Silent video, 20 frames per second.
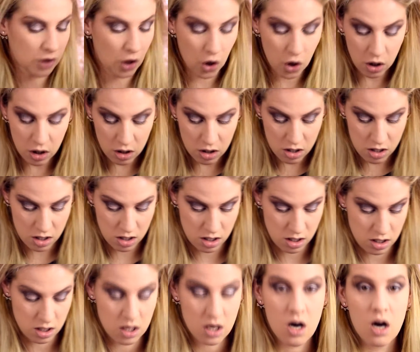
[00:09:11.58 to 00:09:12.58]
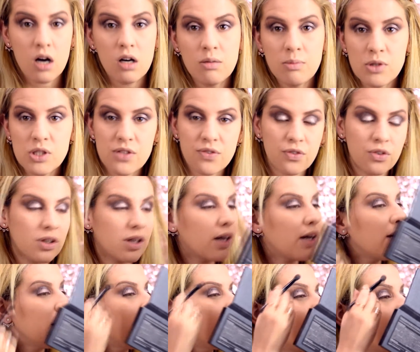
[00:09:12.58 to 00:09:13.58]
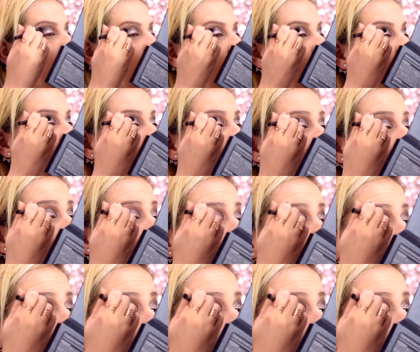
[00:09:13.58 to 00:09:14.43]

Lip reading: Oh, almost forget, we have to blend